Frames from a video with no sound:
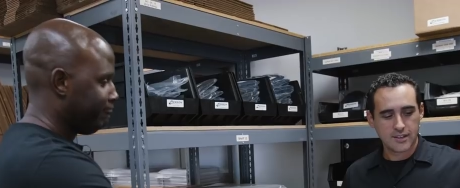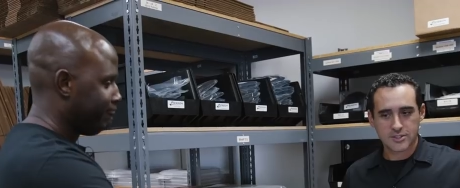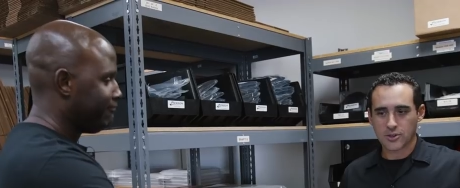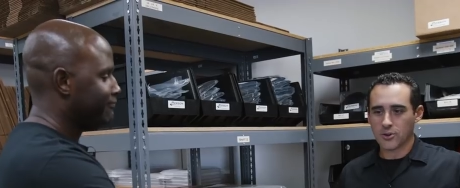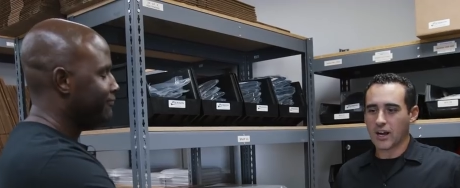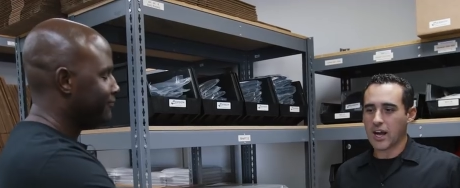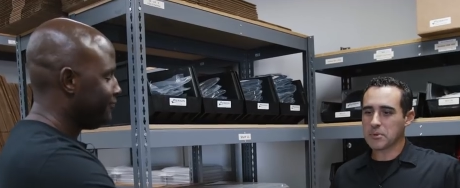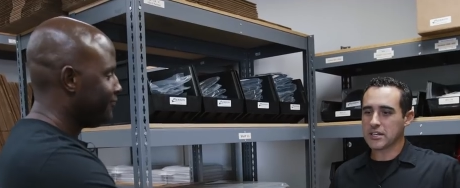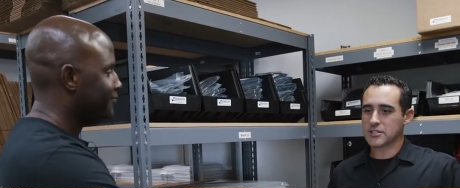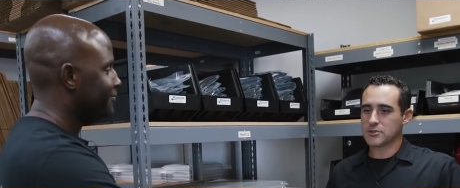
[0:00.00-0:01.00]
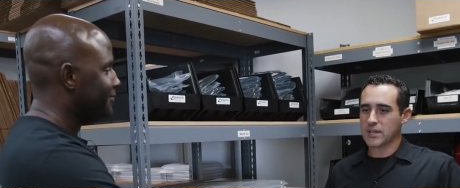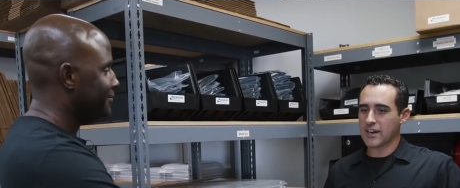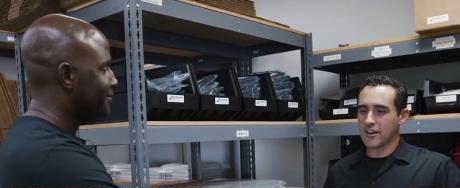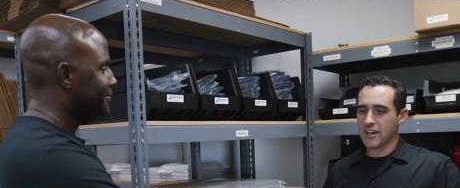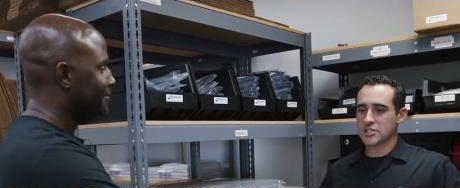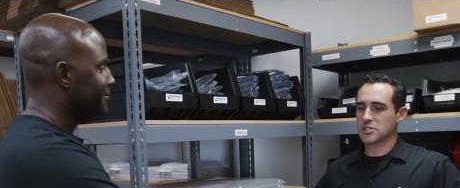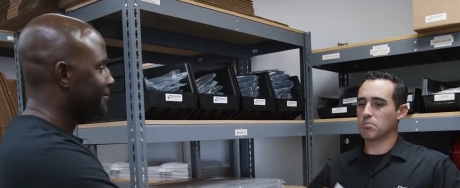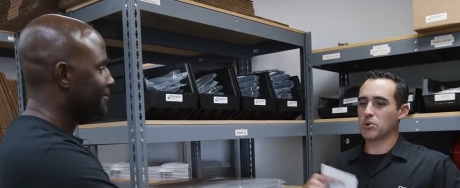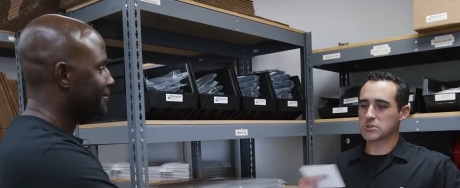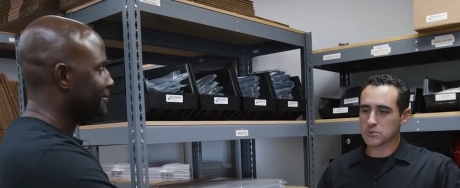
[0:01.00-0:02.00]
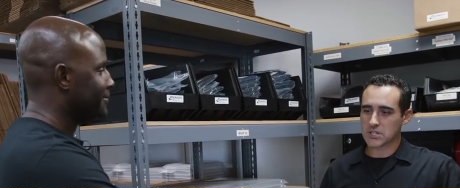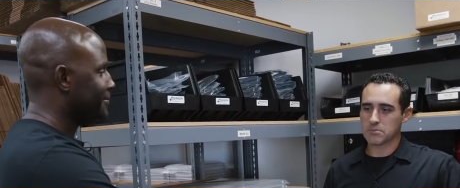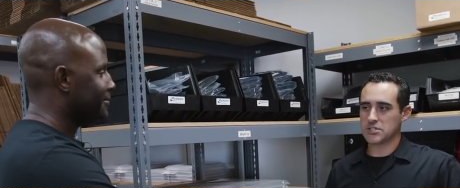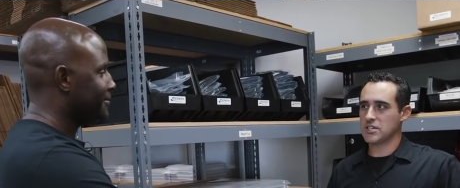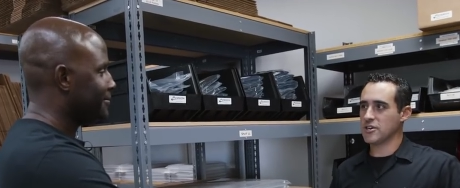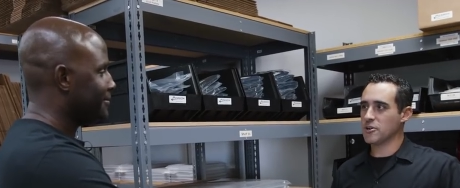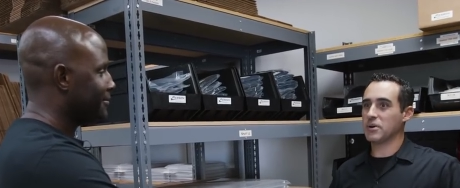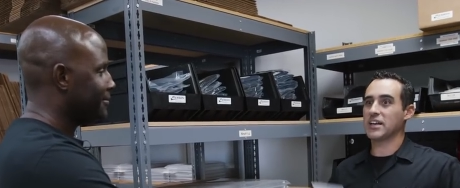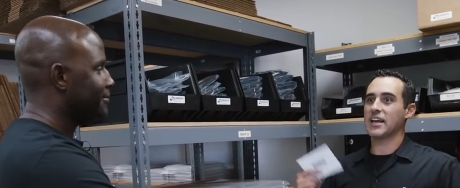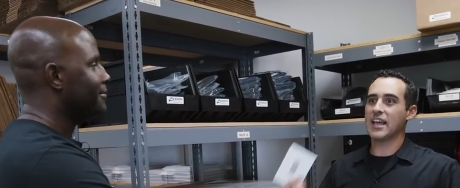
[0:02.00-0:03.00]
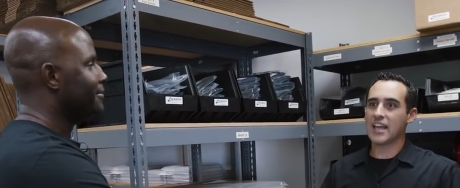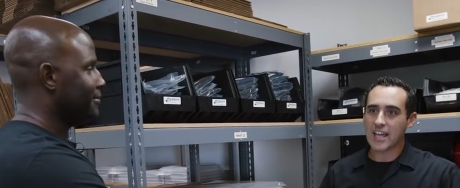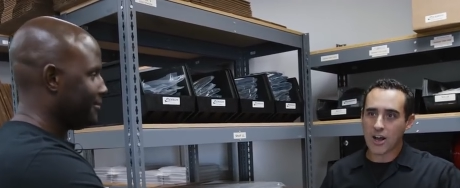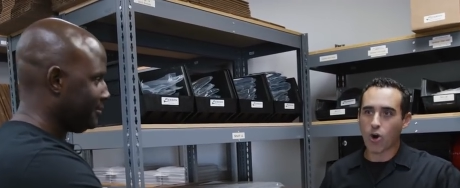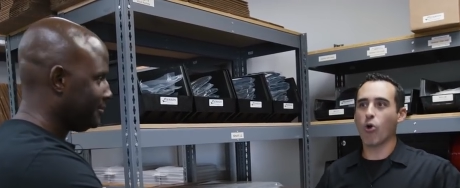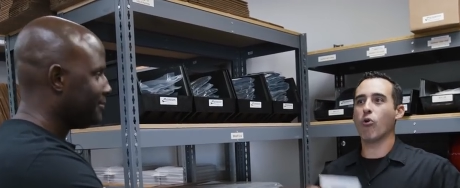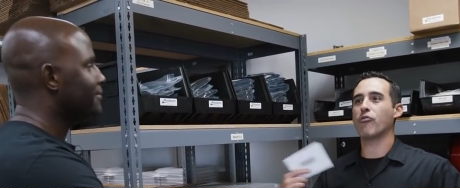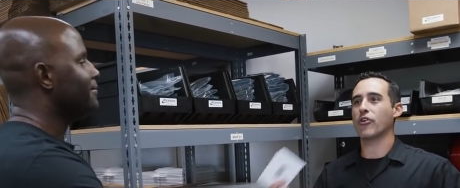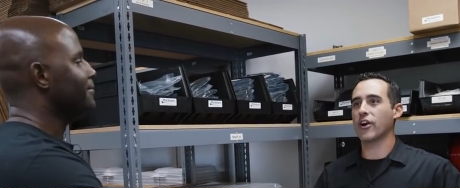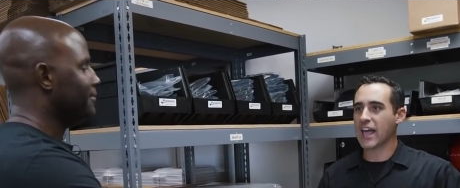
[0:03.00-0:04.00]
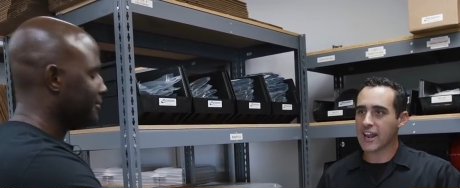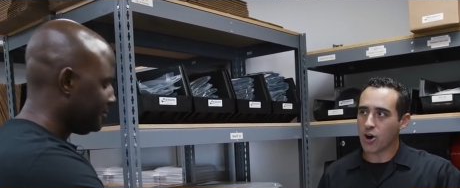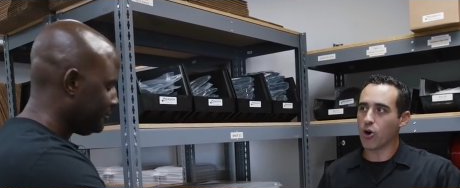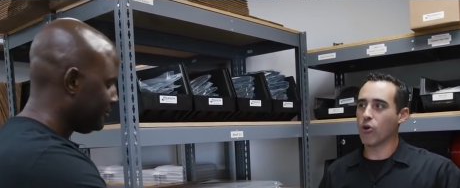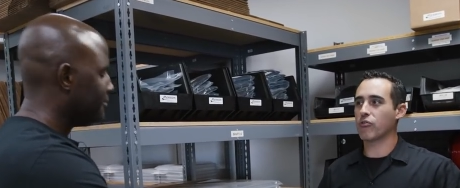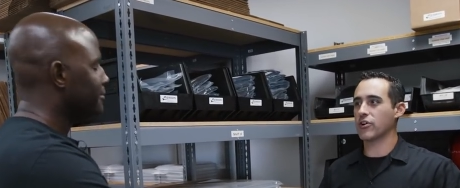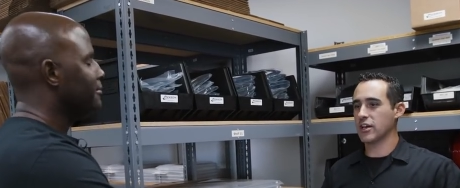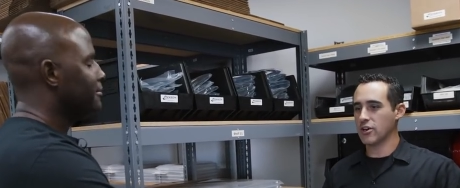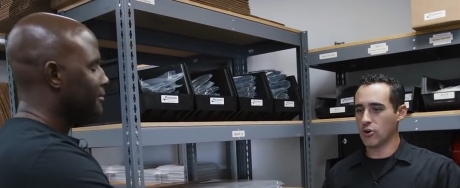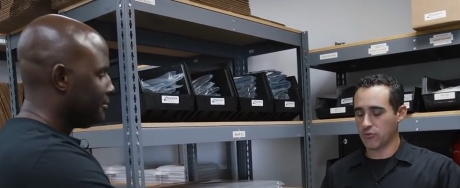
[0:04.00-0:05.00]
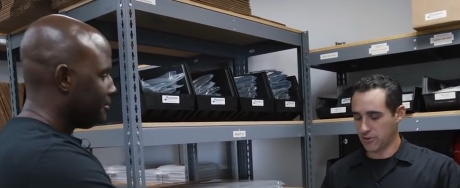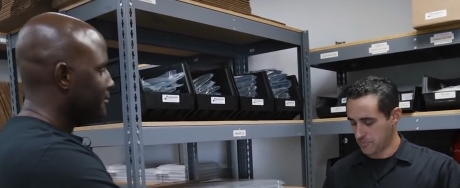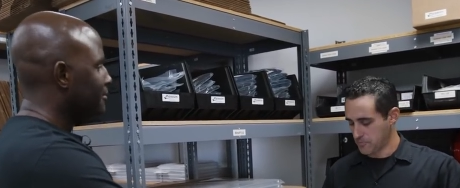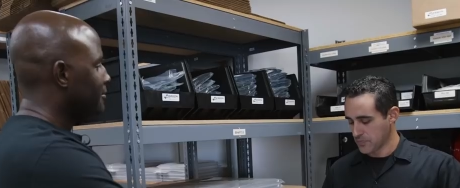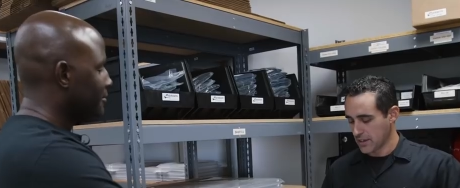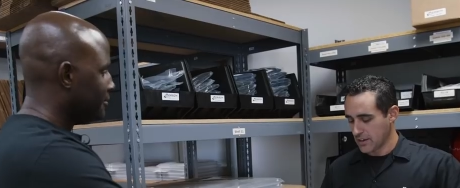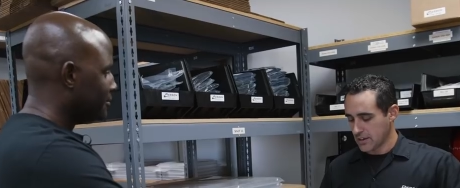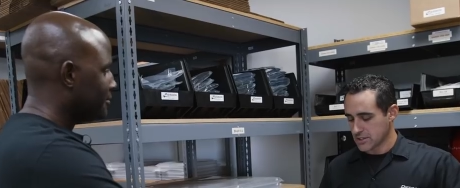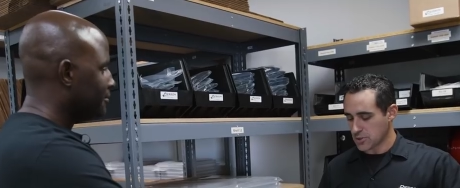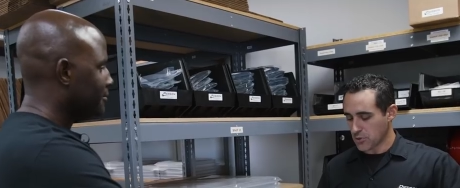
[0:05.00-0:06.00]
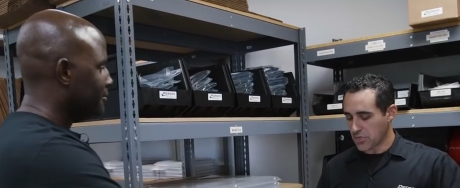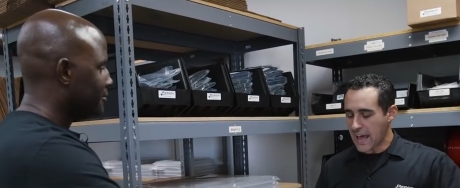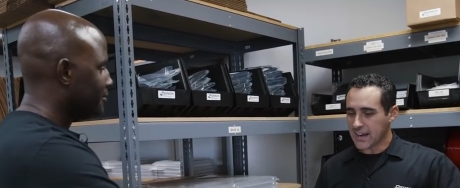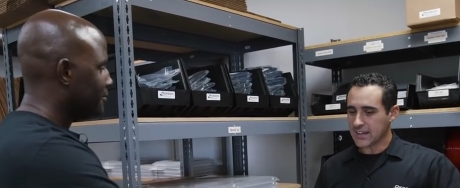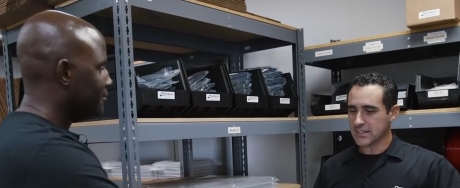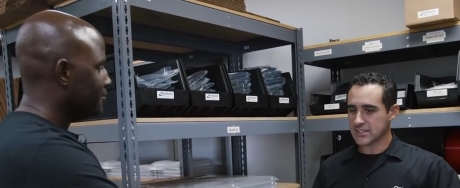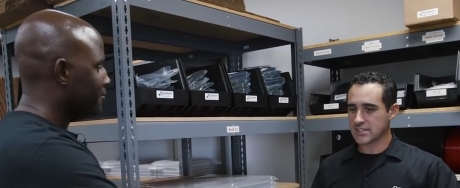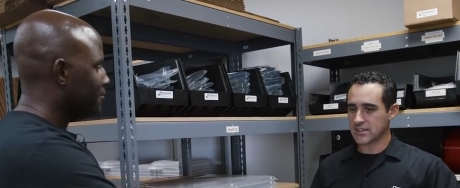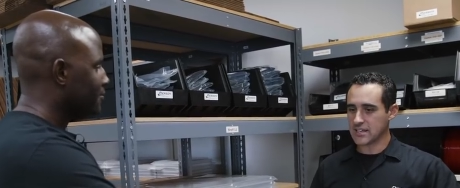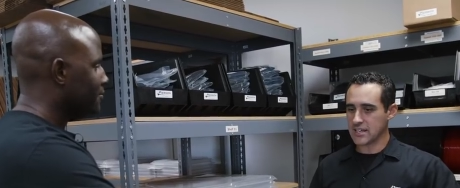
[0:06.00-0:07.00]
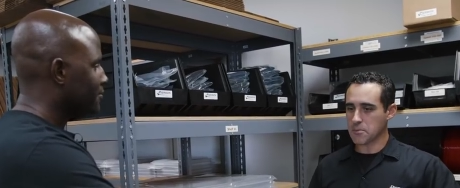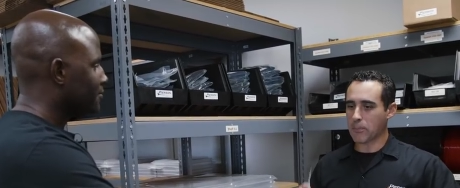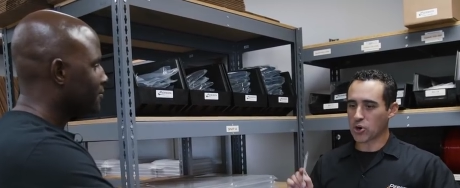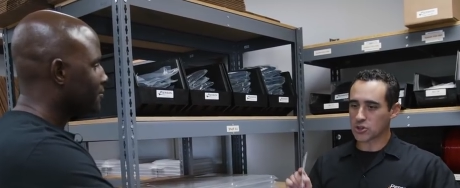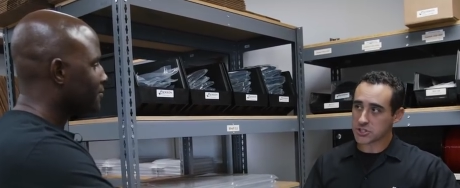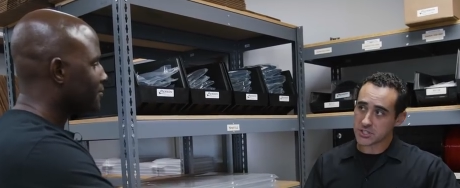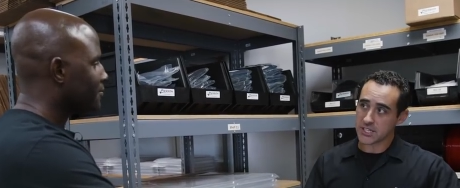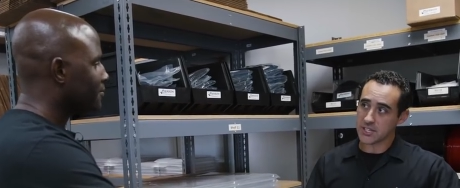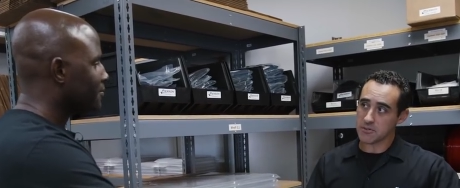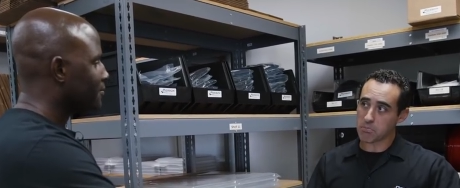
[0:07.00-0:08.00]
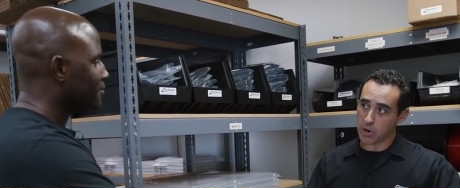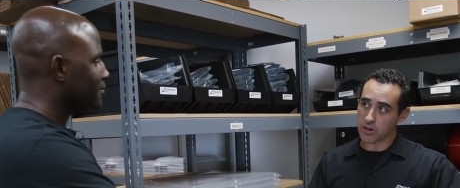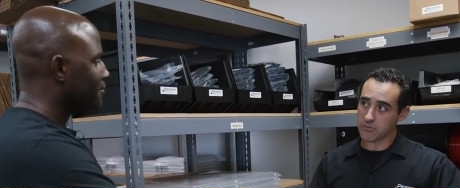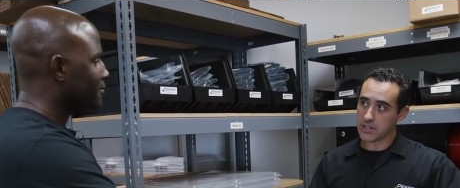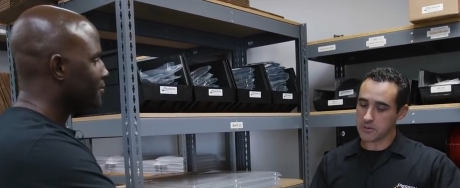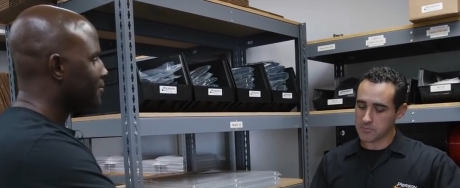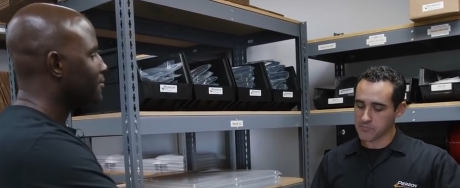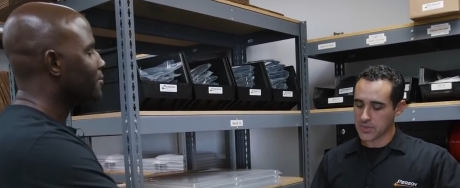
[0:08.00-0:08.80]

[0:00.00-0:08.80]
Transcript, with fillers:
Speaker 1: So I'm gonna do that, not just multiple times a year, but over and over and over. So that is the purchasing part of it.